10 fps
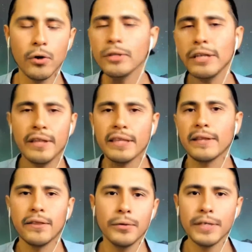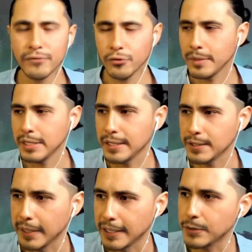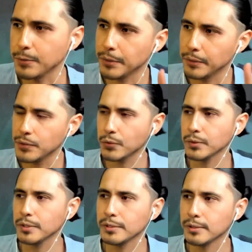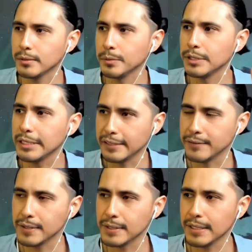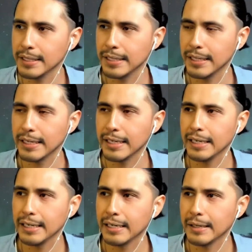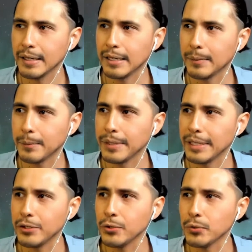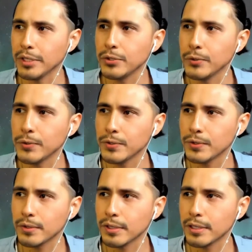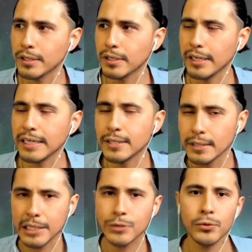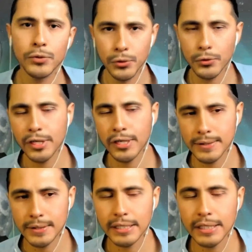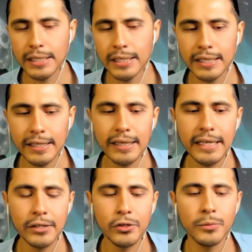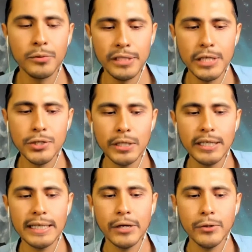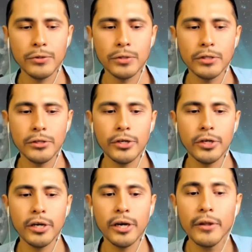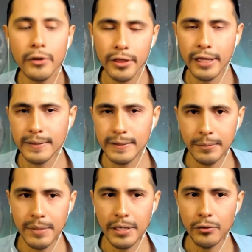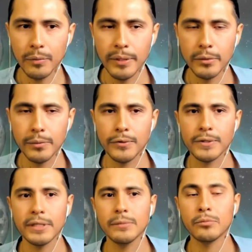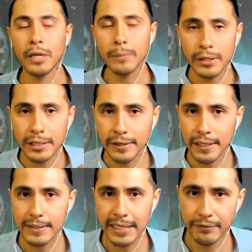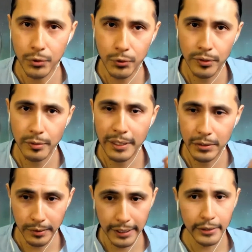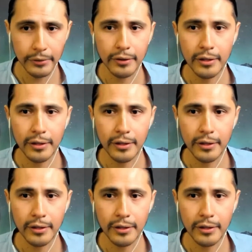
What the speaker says: only thing that there is for me is my spiritual beliefs, but you reduce intellectual curiosity that could potentially allow you to learn other things that make you a better person, and primarily things that have to do with mental health,